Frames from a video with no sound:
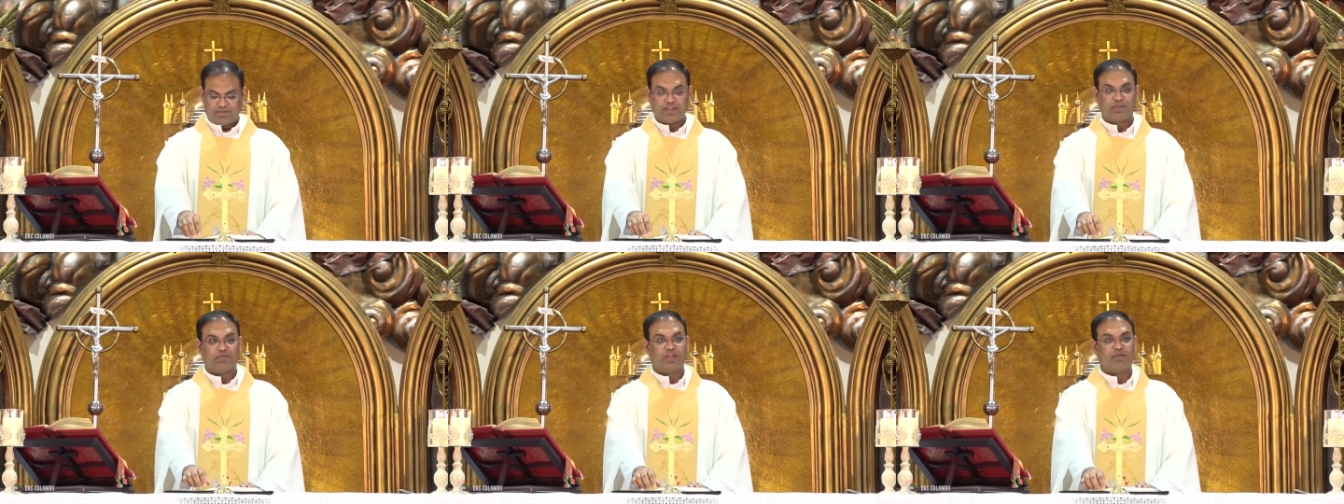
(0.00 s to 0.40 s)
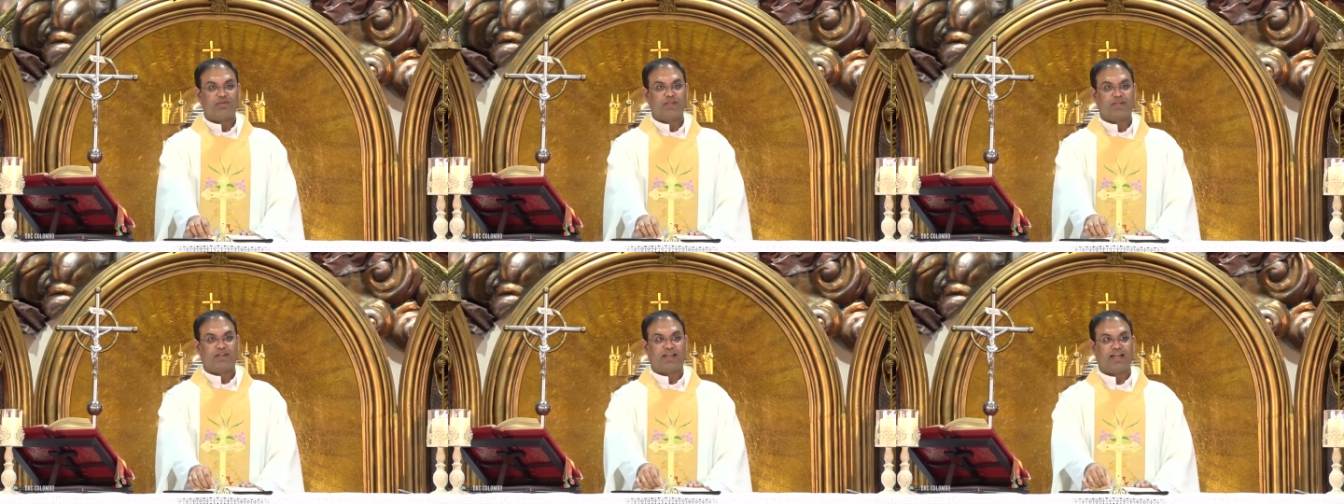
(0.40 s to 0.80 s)
when we
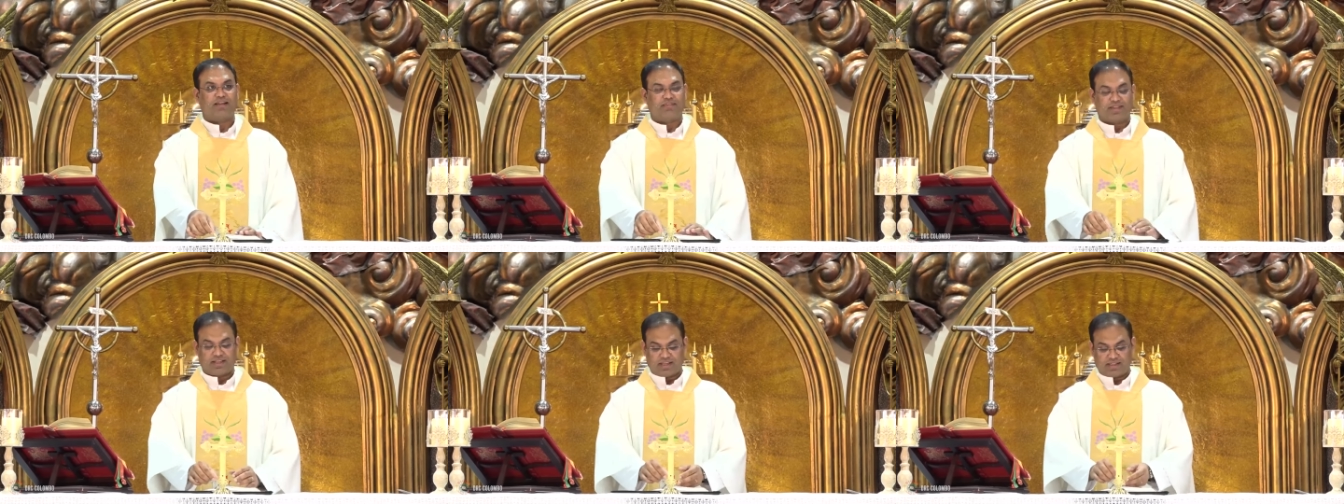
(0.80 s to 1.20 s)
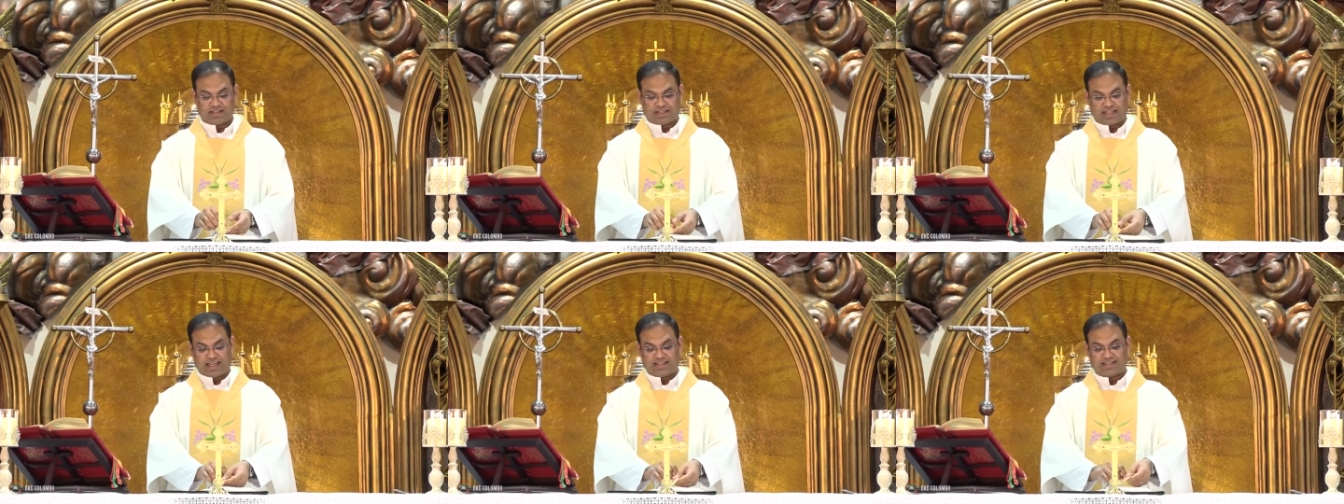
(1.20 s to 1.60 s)
were having
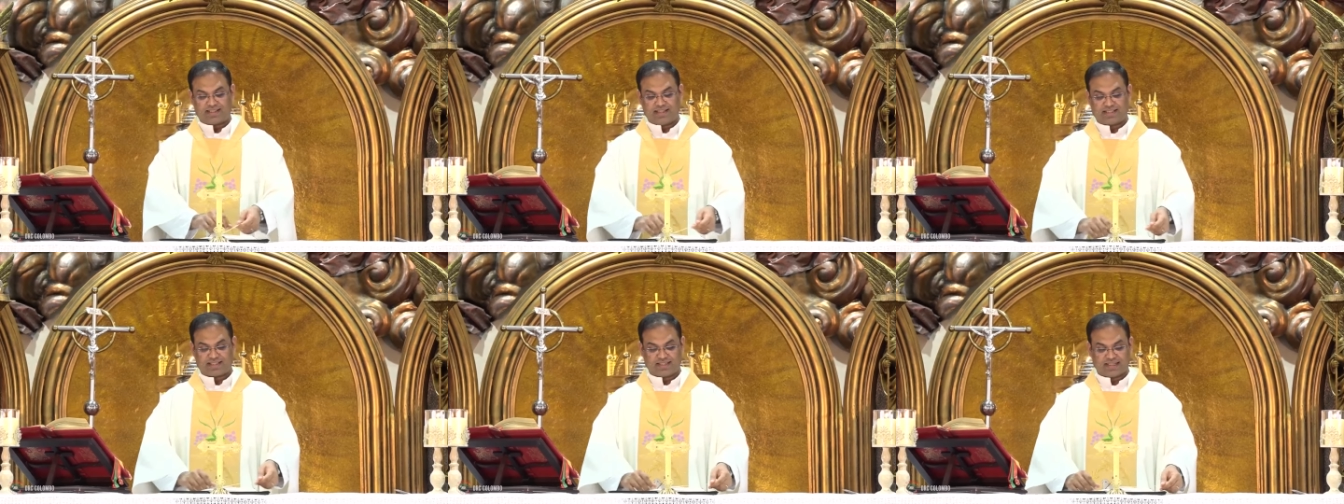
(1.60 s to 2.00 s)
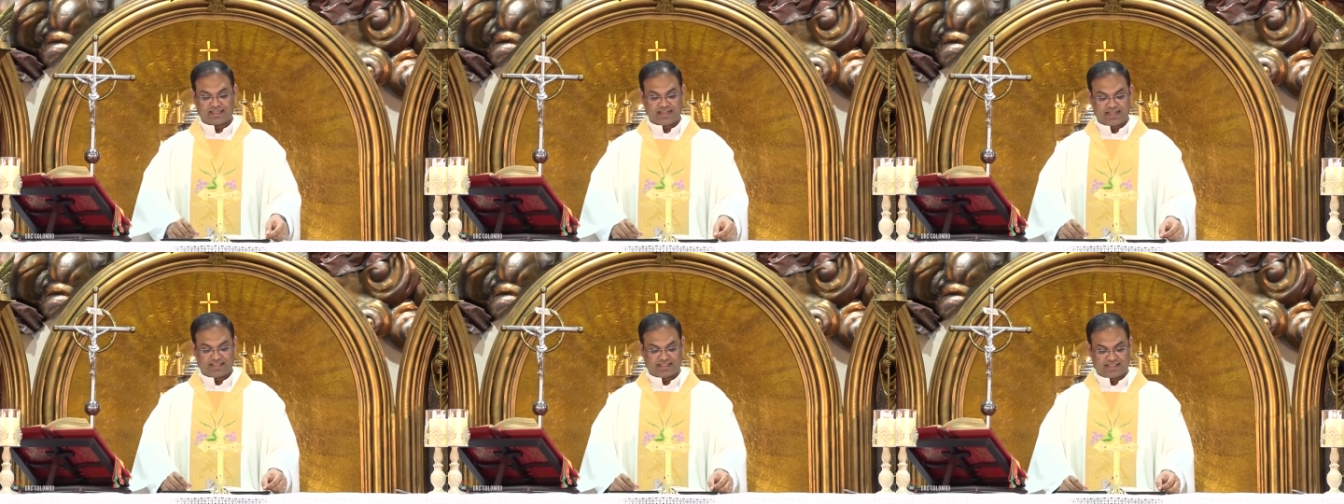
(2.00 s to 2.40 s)
our catechism
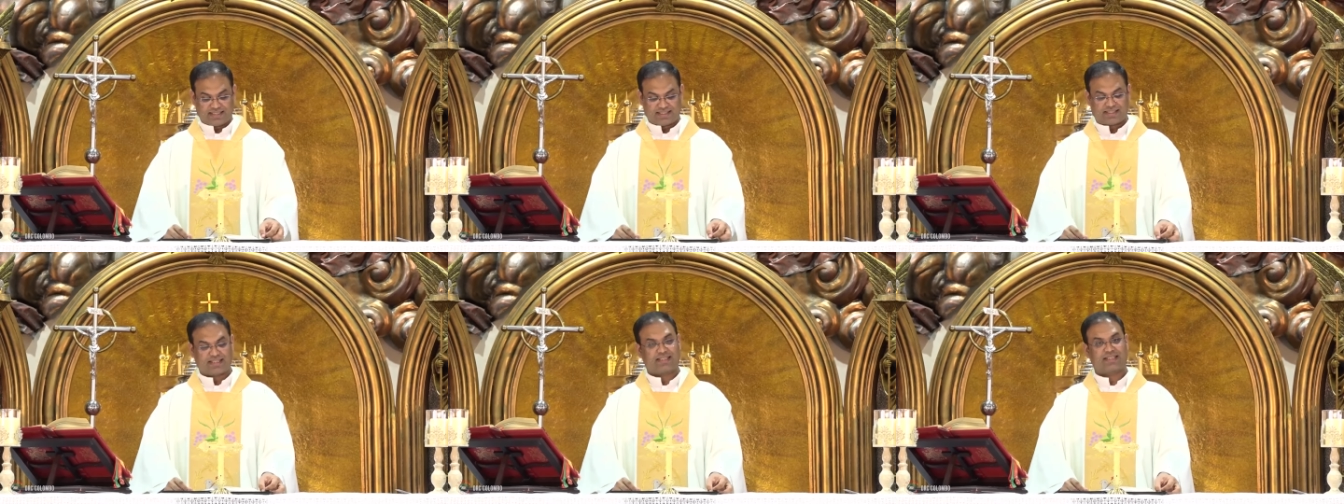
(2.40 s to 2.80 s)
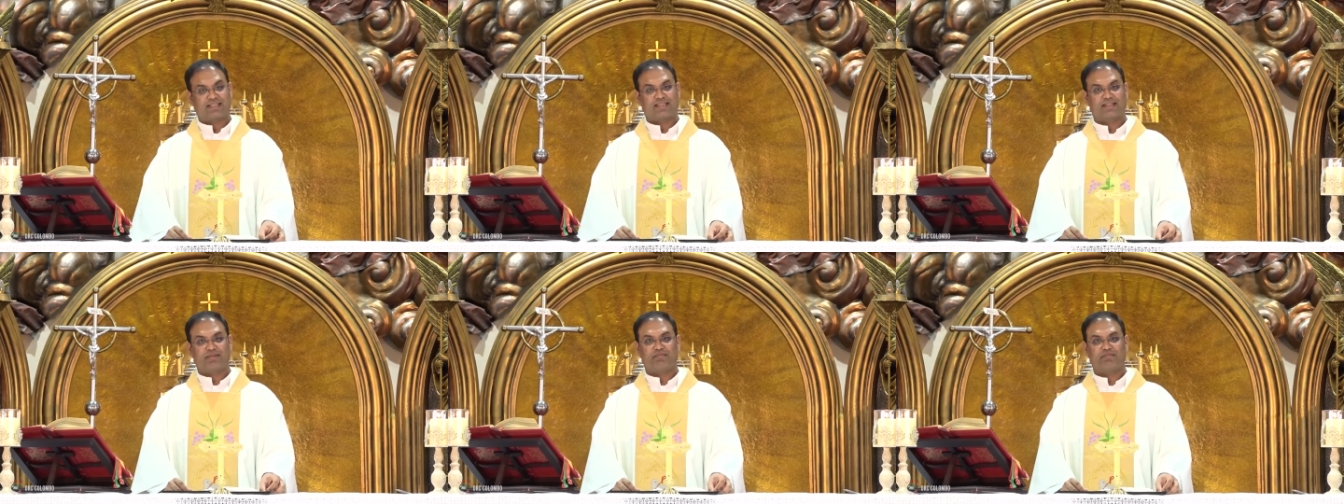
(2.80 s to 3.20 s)

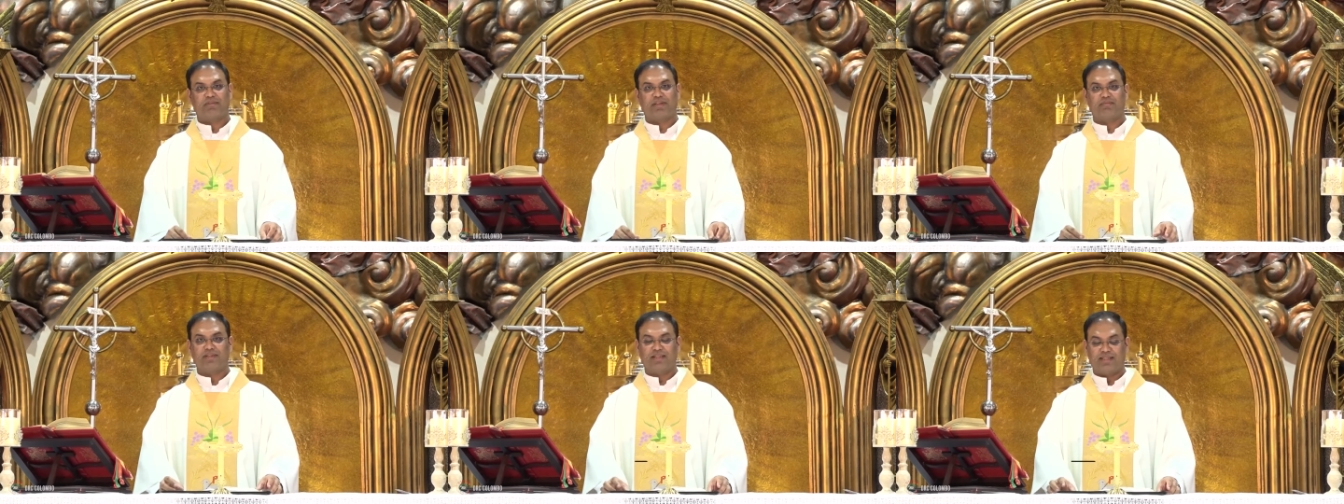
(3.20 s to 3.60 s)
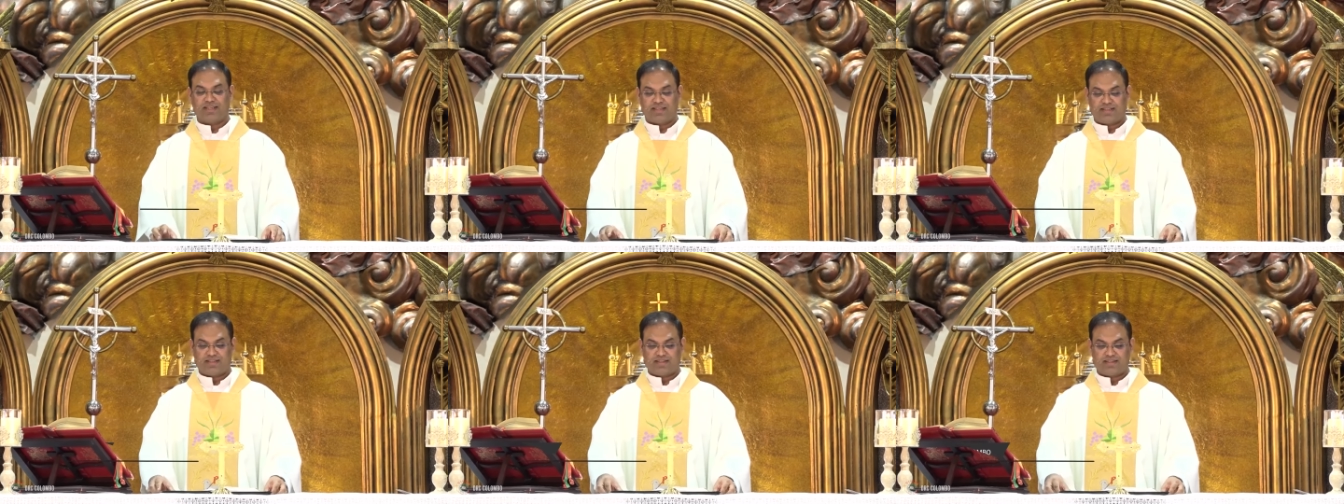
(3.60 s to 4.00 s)
classes,
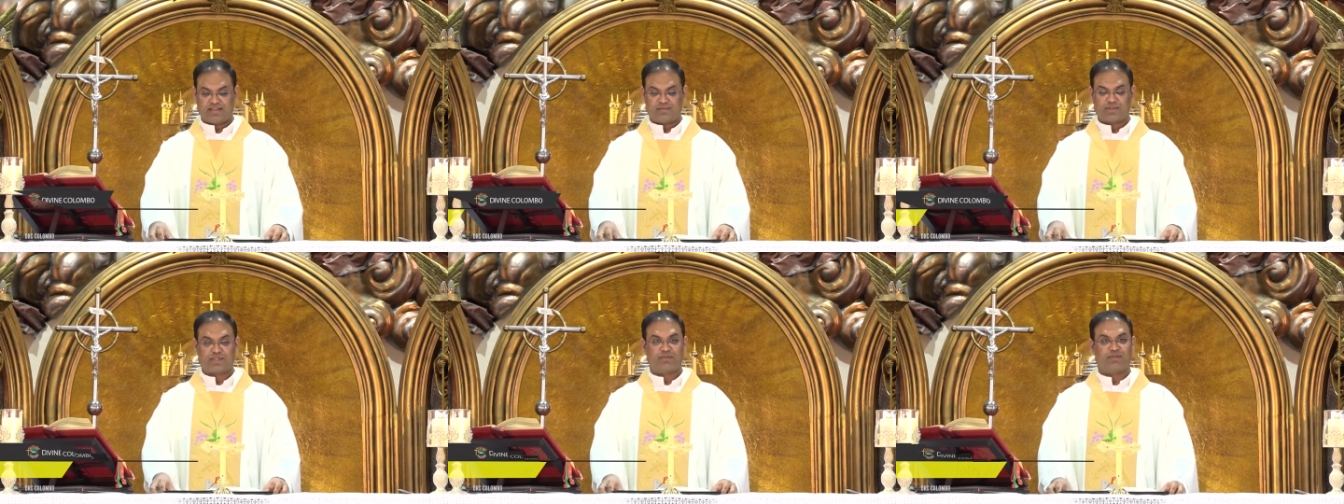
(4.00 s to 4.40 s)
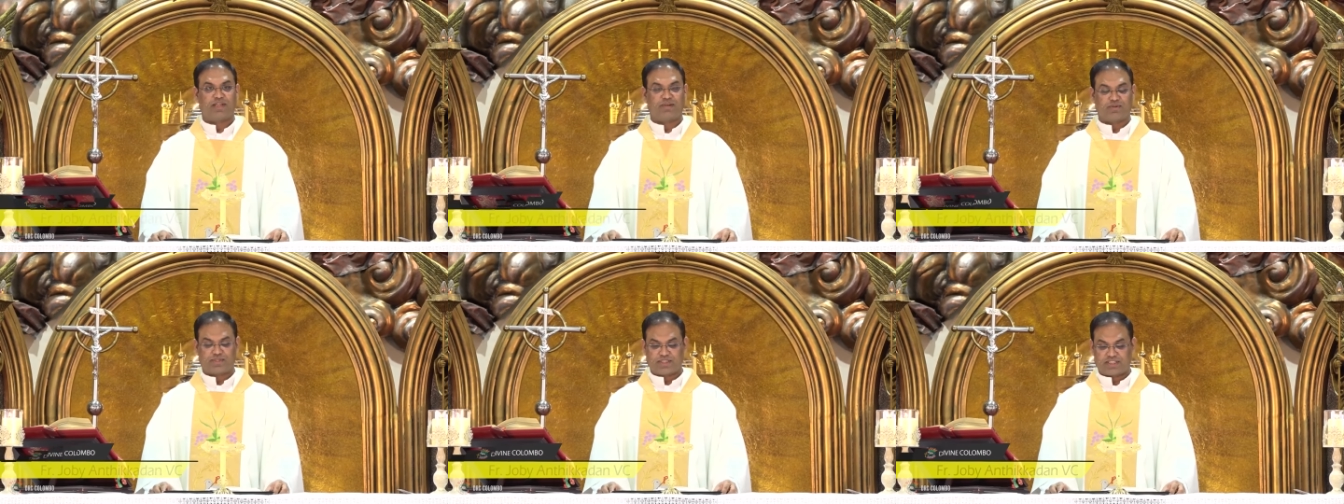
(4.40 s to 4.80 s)
maybe I was
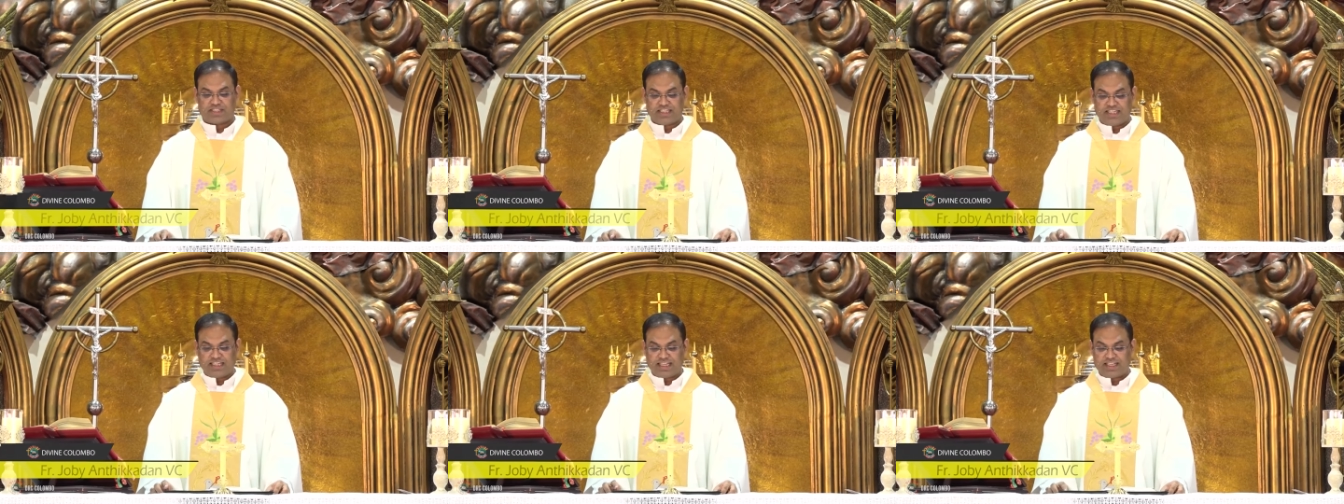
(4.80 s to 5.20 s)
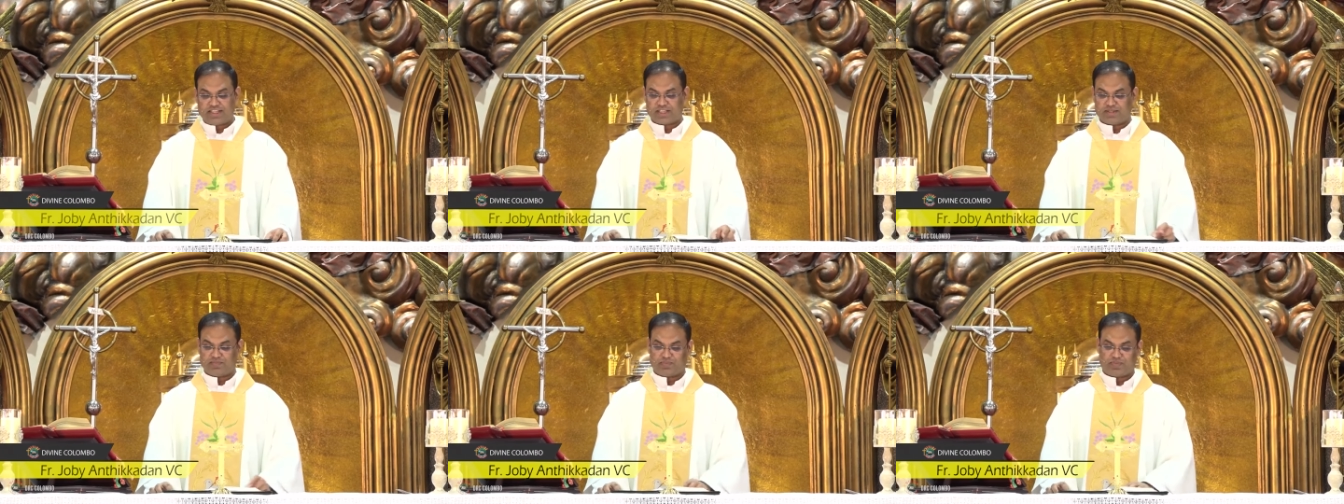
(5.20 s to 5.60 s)
when I was a
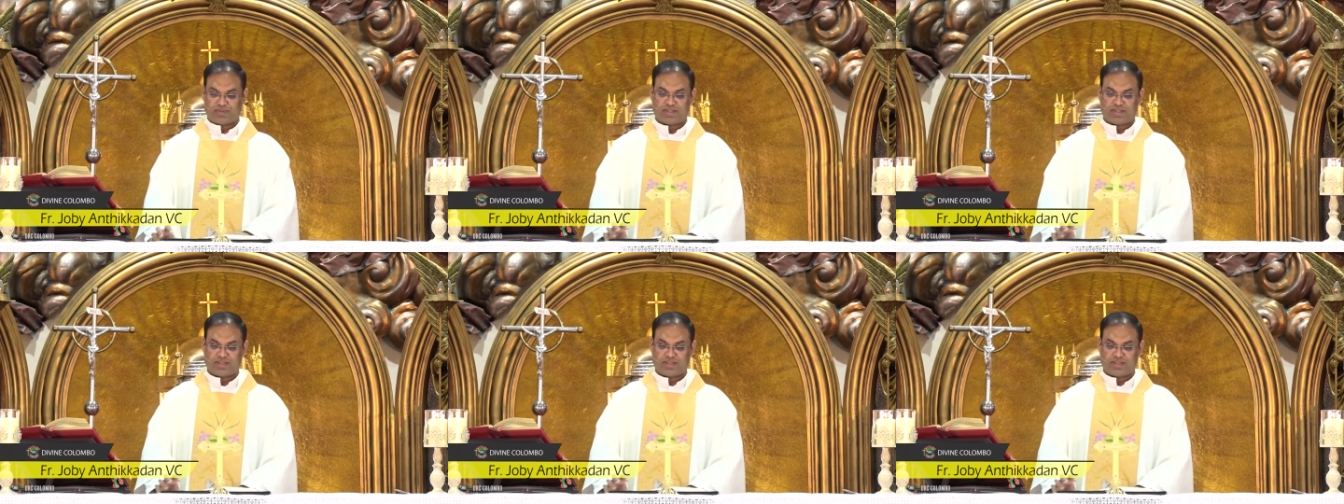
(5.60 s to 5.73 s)
teenager,